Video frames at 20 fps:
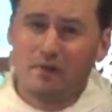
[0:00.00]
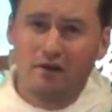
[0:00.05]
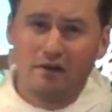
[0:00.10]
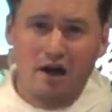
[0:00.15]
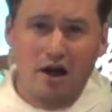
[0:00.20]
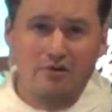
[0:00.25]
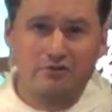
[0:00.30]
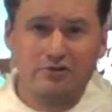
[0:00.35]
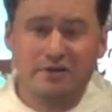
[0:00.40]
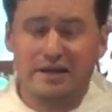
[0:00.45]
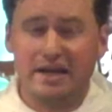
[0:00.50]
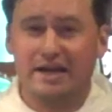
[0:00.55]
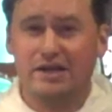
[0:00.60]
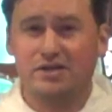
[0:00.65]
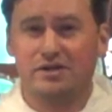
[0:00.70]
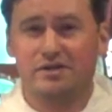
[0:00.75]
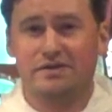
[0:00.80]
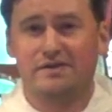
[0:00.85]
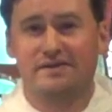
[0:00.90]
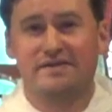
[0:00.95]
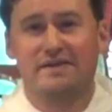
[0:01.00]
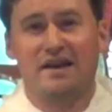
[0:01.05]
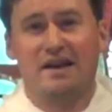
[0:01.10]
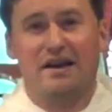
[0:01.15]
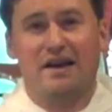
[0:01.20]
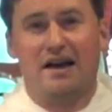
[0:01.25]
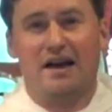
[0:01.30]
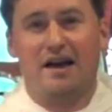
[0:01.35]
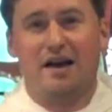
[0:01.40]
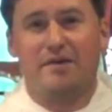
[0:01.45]
congregations
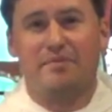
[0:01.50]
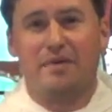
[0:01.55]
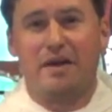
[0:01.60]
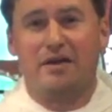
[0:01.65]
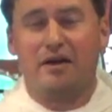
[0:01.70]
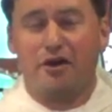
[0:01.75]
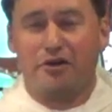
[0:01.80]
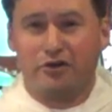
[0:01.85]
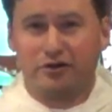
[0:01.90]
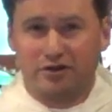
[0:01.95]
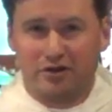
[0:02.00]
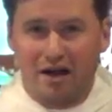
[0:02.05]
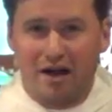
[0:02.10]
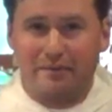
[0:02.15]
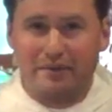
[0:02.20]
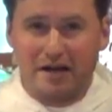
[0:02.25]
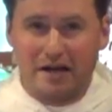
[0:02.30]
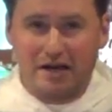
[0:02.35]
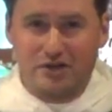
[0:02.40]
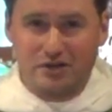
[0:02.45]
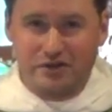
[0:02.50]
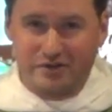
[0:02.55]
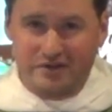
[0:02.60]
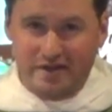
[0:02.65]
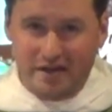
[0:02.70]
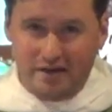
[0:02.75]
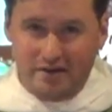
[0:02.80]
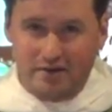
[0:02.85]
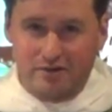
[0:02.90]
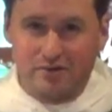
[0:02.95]
um, and other denominations
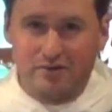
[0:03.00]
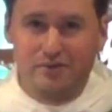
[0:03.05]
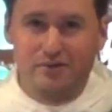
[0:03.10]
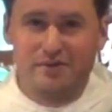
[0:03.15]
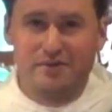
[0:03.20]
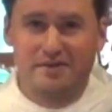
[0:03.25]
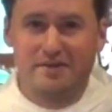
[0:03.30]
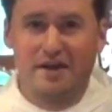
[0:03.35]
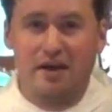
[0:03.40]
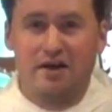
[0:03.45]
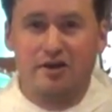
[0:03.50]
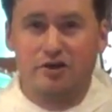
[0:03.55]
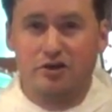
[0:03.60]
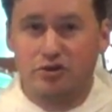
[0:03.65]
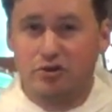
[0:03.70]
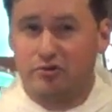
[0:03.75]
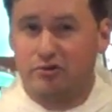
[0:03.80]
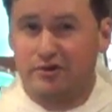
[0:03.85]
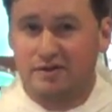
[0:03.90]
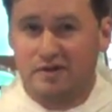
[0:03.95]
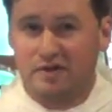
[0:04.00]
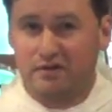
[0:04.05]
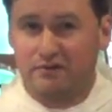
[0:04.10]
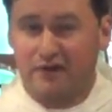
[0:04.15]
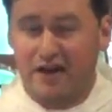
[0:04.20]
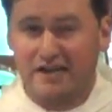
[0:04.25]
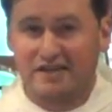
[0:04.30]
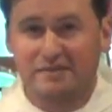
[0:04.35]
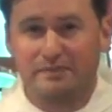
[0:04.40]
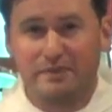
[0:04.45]
that use Eucharistic
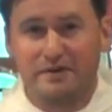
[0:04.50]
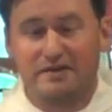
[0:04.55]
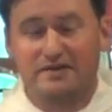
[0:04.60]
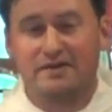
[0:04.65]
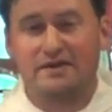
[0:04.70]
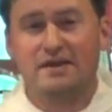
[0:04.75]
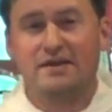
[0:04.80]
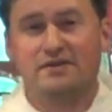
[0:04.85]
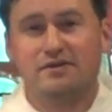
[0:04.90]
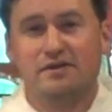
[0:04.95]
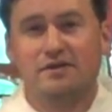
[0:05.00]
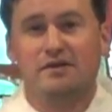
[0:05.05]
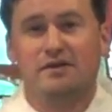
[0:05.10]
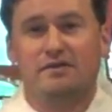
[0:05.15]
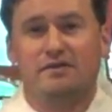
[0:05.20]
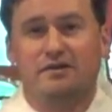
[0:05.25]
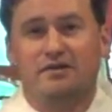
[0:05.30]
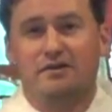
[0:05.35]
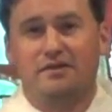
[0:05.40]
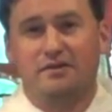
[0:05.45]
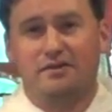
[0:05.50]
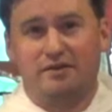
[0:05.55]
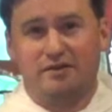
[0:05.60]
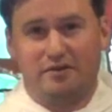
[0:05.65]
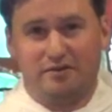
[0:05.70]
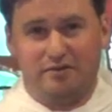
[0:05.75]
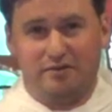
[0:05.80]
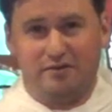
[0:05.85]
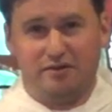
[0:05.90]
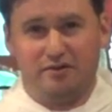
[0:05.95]
vestments. These are the,
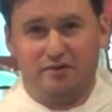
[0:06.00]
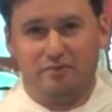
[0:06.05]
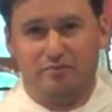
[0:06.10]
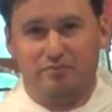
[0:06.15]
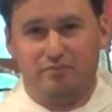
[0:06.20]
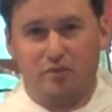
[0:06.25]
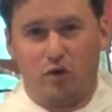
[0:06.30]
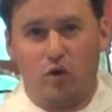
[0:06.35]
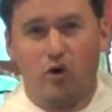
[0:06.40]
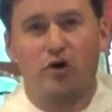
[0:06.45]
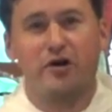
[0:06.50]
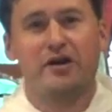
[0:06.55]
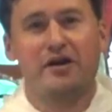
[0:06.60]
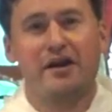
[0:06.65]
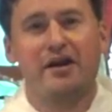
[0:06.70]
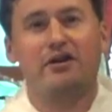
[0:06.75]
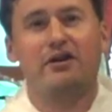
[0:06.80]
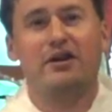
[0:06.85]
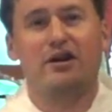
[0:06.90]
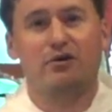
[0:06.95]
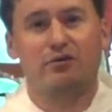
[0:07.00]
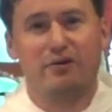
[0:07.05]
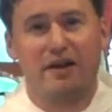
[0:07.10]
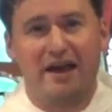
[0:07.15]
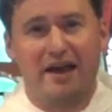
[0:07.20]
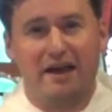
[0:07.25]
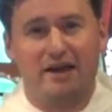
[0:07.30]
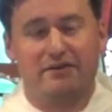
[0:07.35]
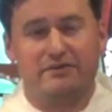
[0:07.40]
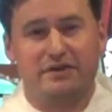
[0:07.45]
the, the, the ordinary
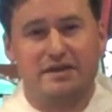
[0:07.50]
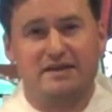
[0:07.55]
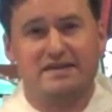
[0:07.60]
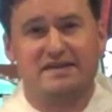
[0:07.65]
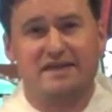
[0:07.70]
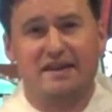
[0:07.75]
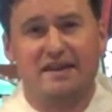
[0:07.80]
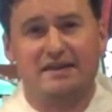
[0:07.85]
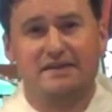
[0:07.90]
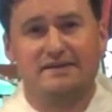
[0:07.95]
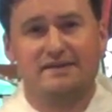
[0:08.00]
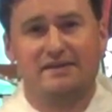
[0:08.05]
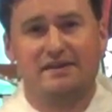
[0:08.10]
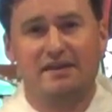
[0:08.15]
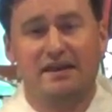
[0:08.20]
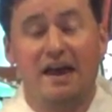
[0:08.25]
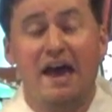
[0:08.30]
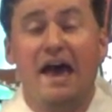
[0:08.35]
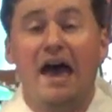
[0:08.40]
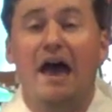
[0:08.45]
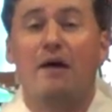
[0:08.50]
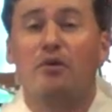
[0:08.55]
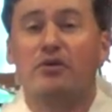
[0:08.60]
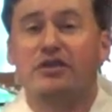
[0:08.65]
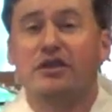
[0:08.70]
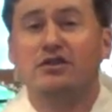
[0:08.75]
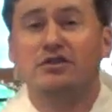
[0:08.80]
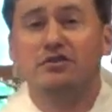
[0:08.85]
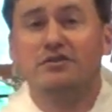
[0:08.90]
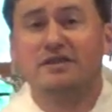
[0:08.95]
array of these things. And what
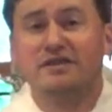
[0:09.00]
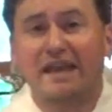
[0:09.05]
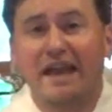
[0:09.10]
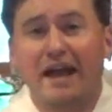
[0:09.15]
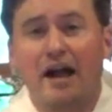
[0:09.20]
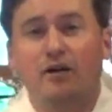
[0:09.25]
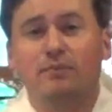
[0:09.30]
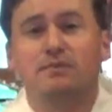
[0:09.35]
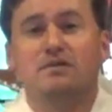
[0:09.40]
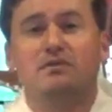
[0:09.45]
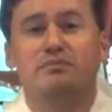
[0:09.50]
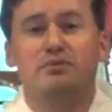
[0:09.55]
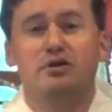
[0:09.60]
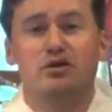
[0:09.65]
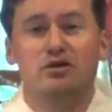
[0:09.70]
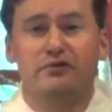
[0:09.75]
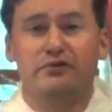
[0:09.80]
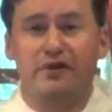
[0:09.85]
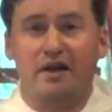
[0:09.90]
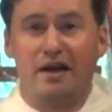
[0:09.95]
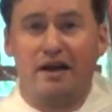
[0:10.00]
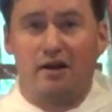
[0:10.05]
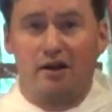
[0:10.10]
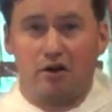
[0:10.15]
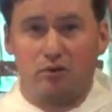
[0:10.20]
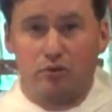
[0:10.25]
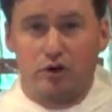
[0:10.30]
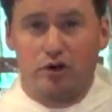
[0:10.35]
they do is they help to beautify our